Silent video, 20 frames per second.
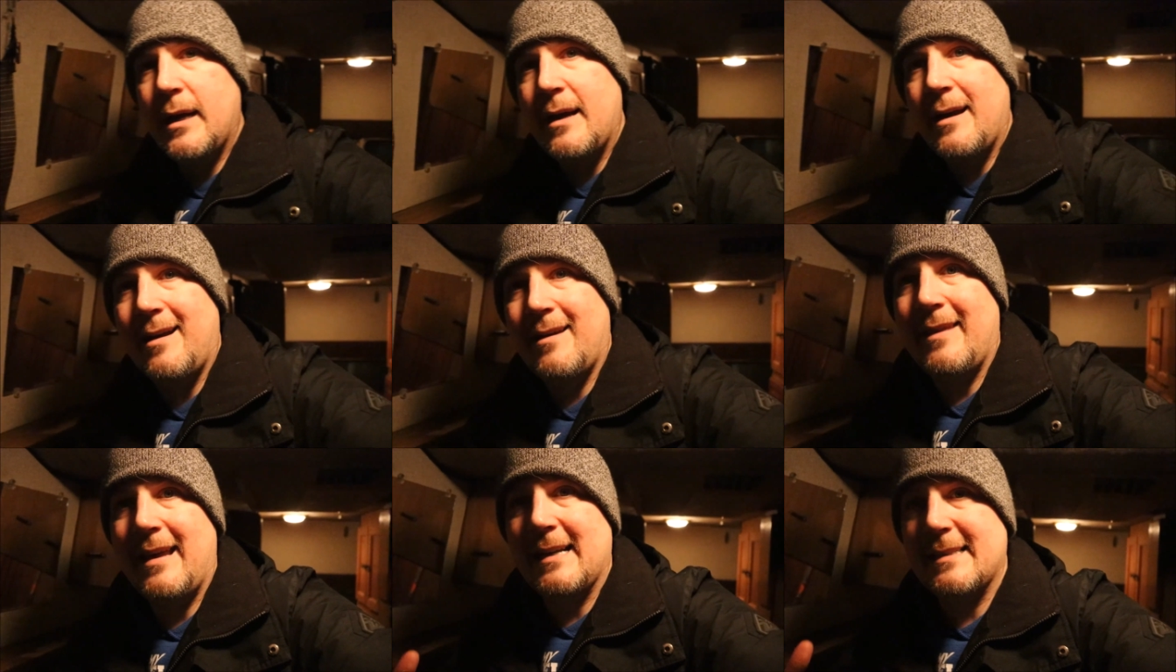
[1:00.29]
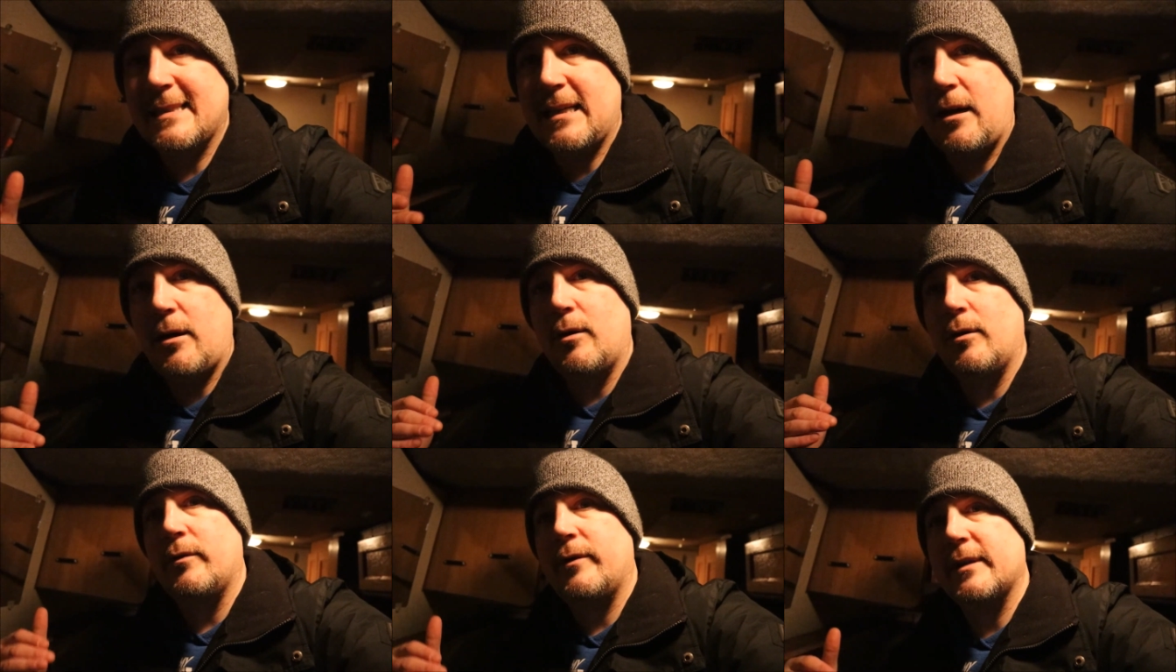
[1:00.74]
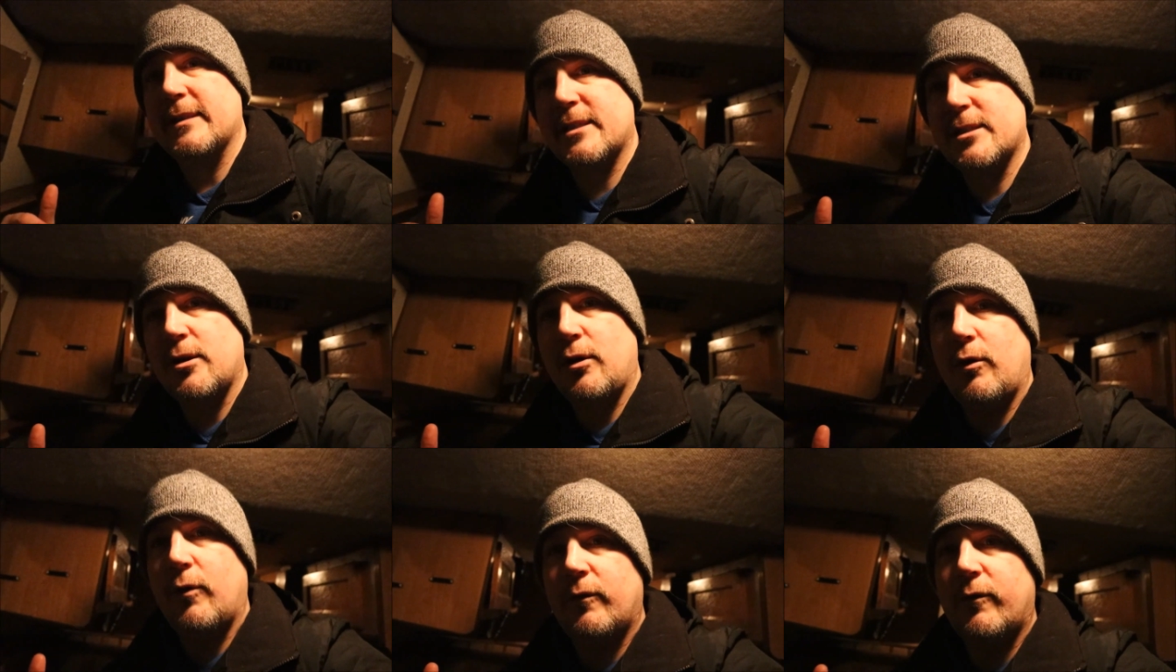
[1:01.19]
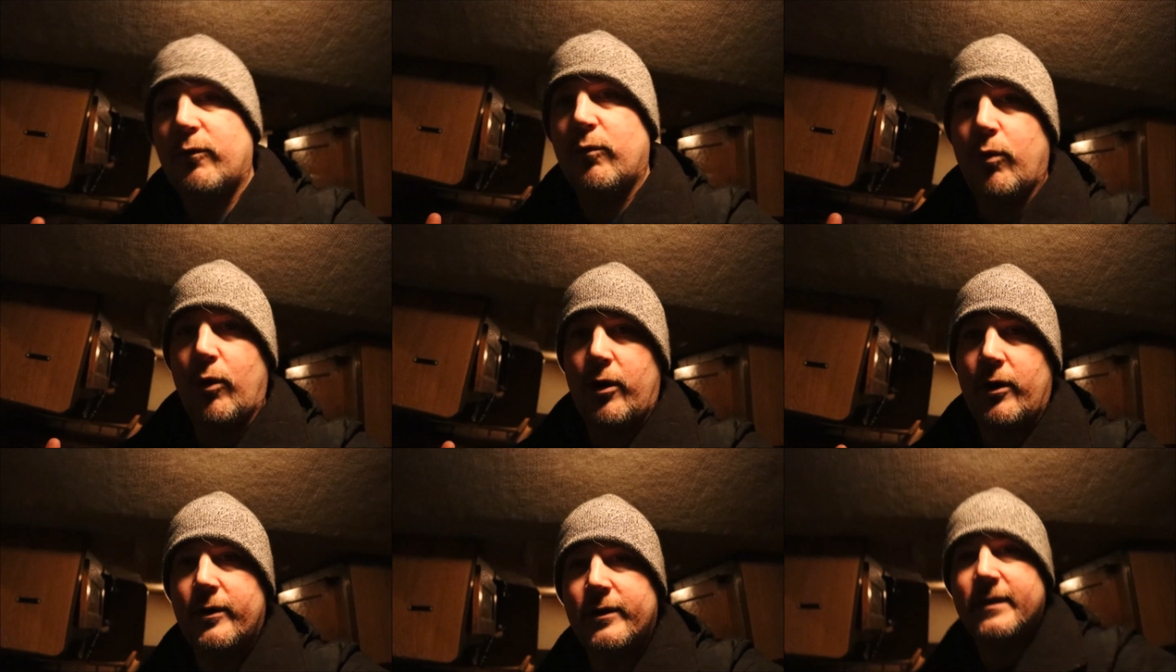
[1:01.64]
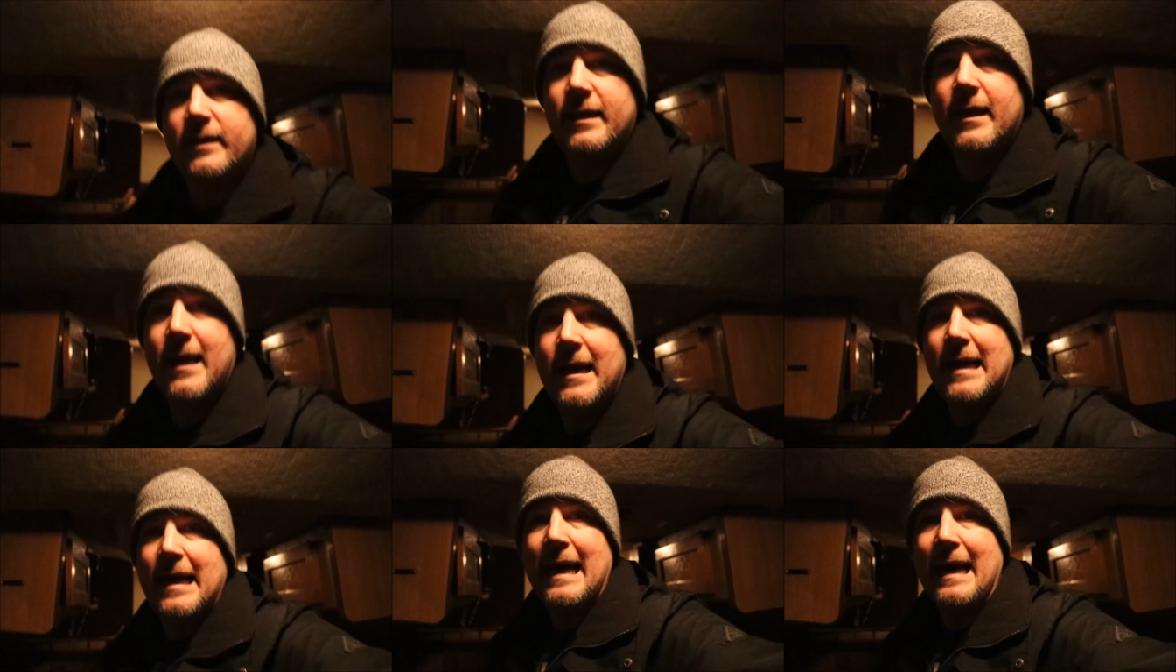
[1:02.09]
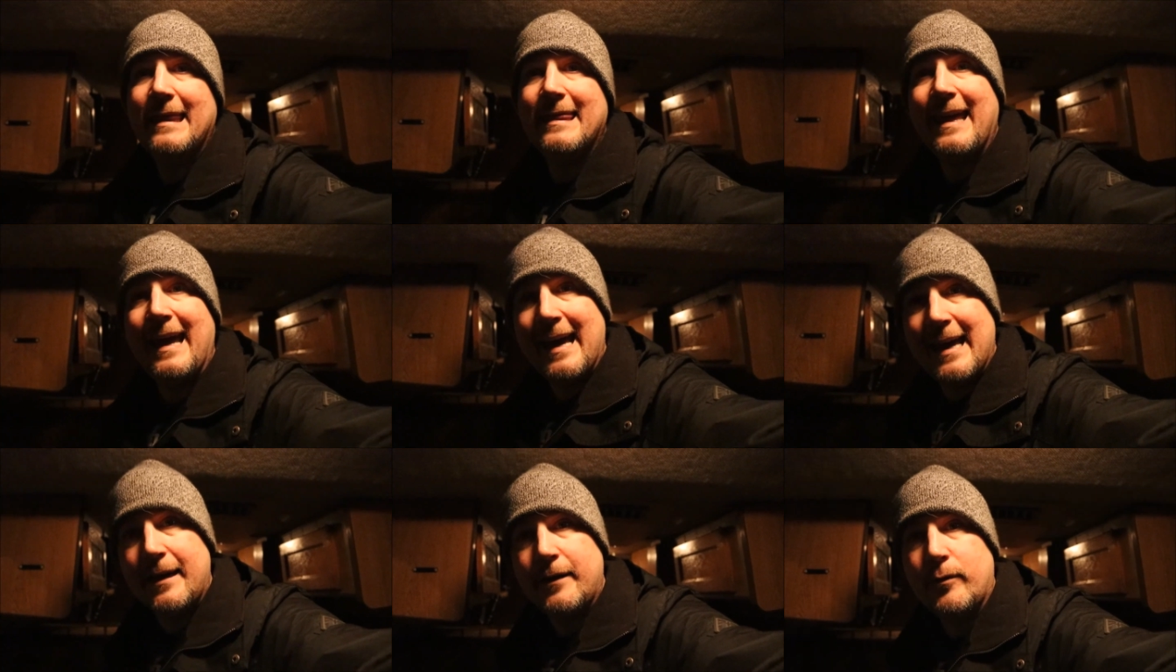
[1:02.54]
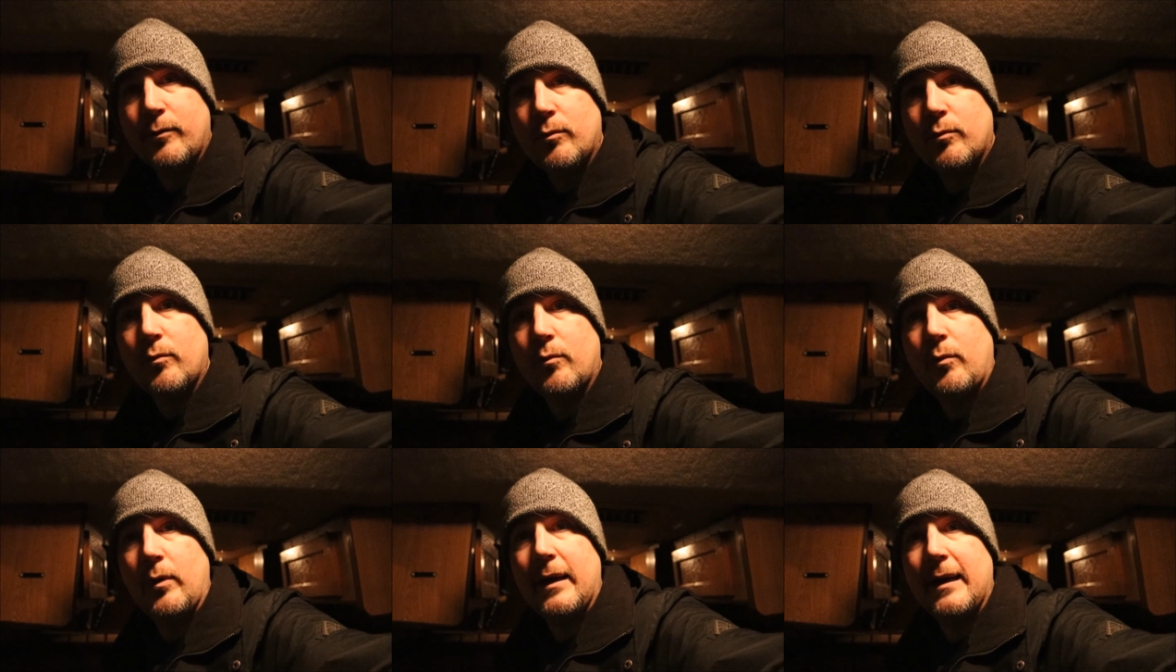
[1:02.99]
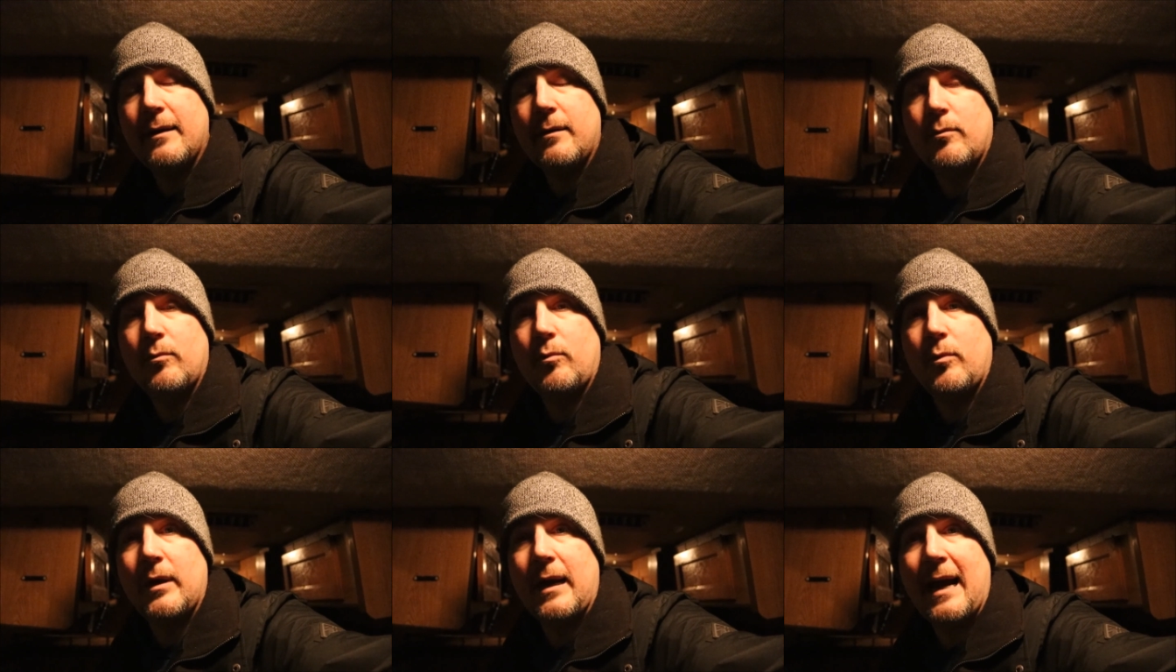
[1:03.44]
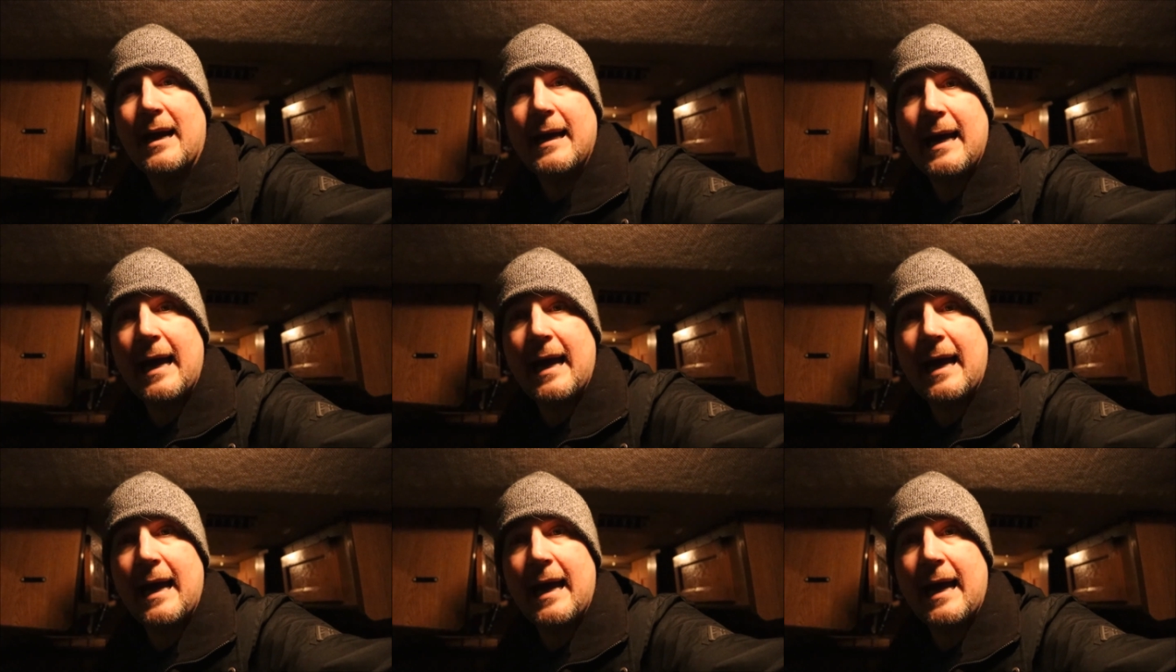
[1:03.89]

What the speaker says: and that's how the stove worked. And then when I